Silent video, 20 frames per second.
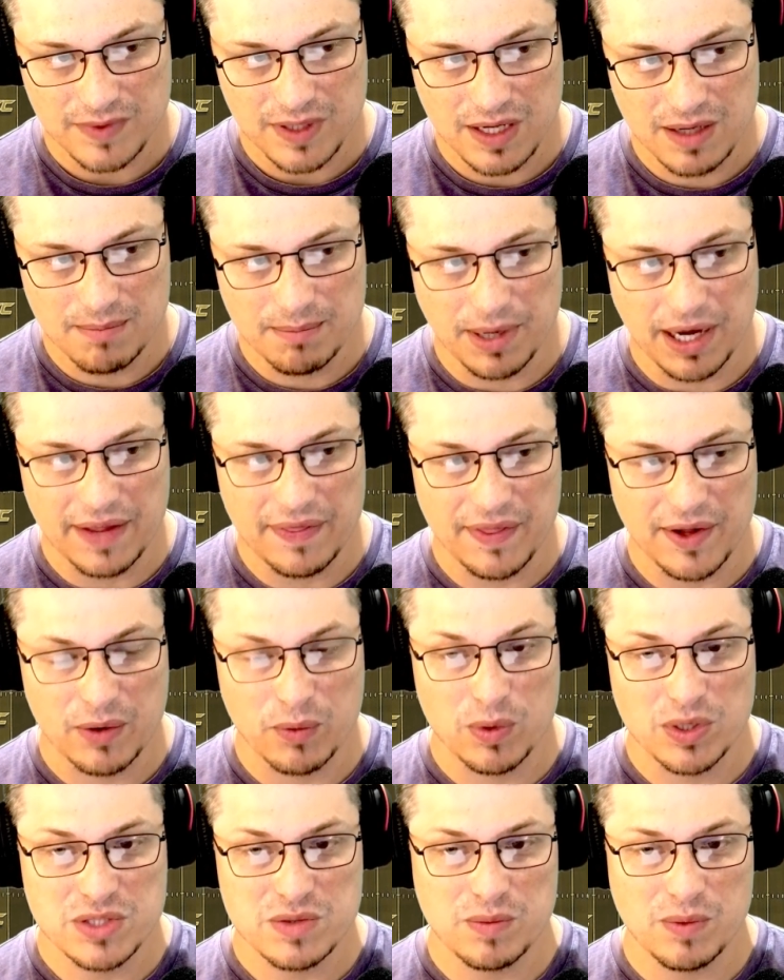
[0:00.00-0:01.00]
But there
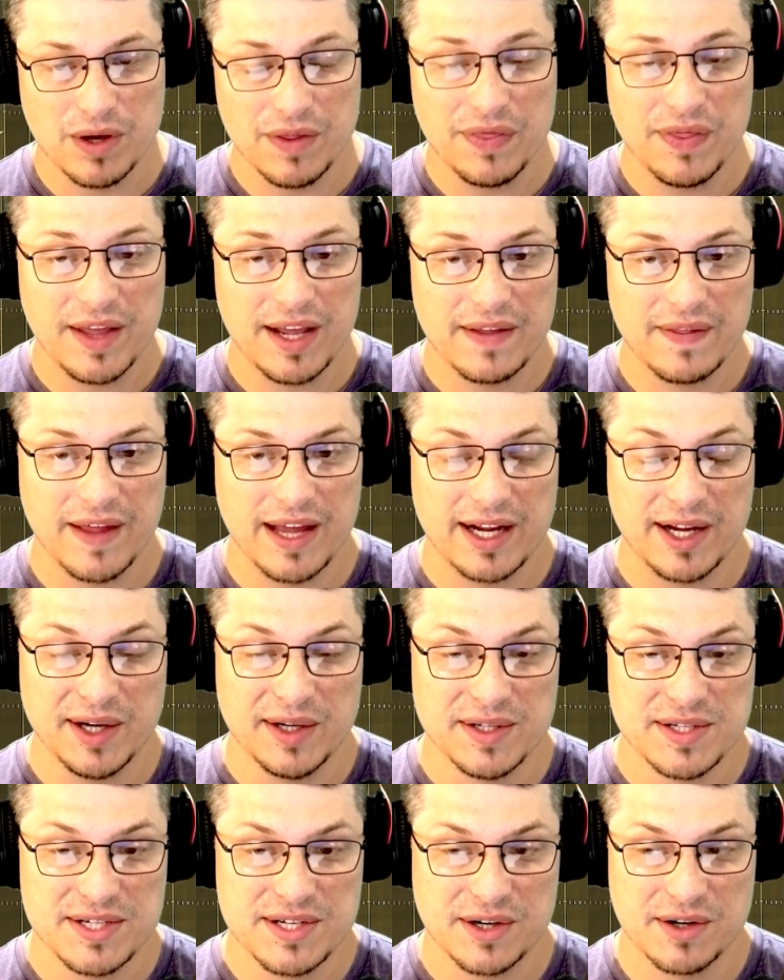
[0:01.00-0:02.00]
was one thing that
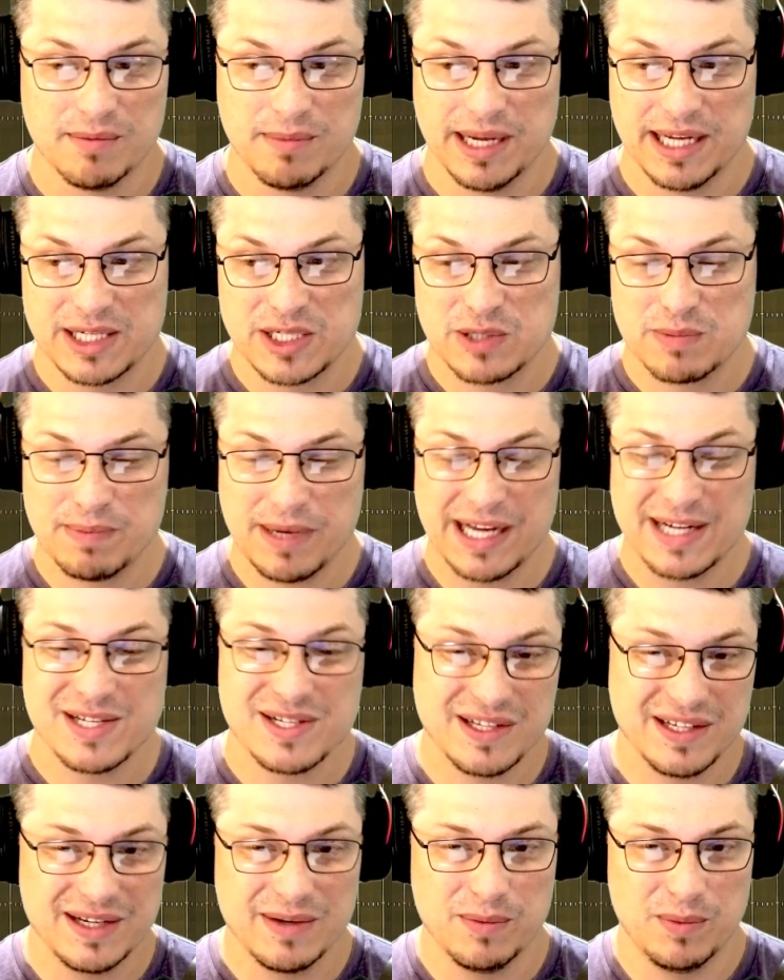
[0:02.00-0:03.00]
concerned me,
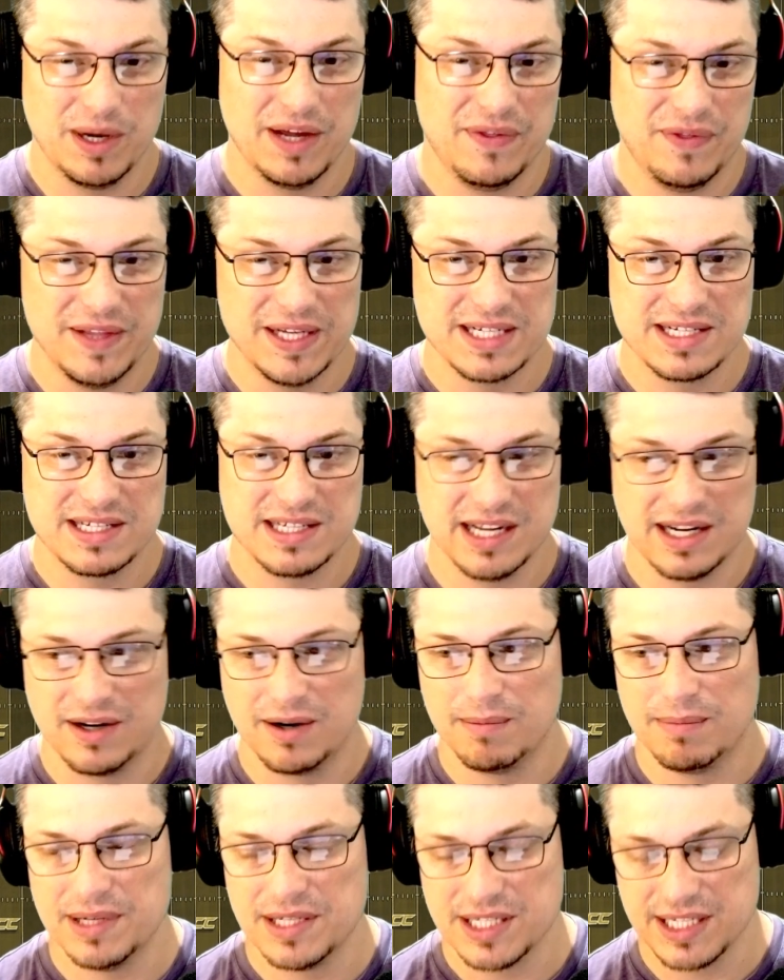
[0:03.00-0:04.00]
especially with the center
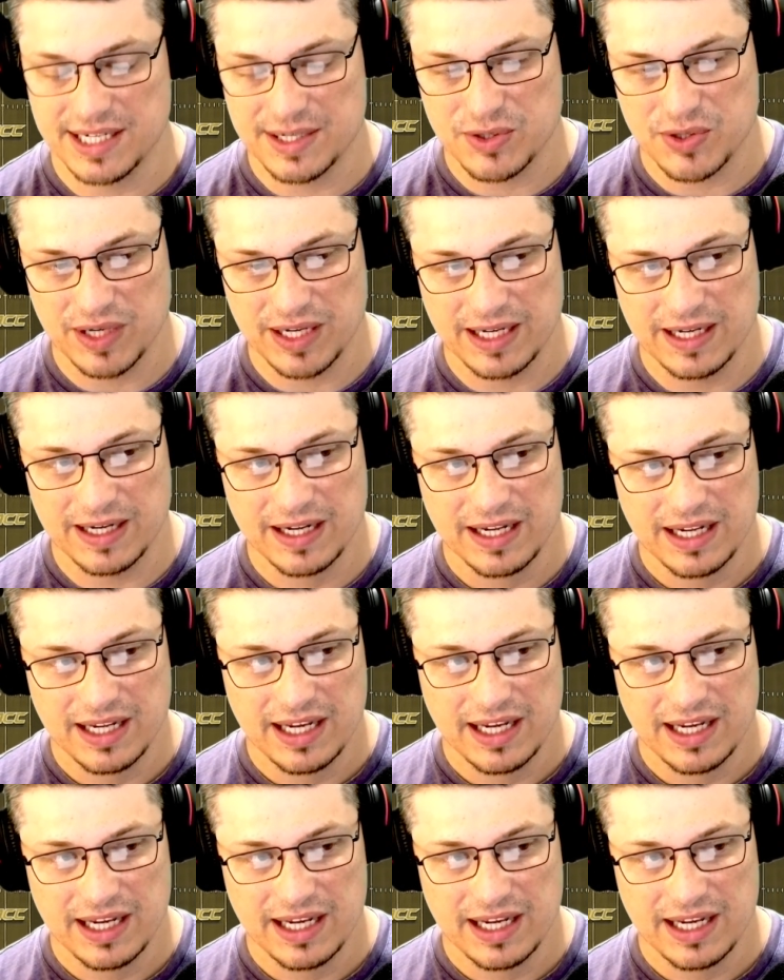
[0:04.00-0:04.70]
position.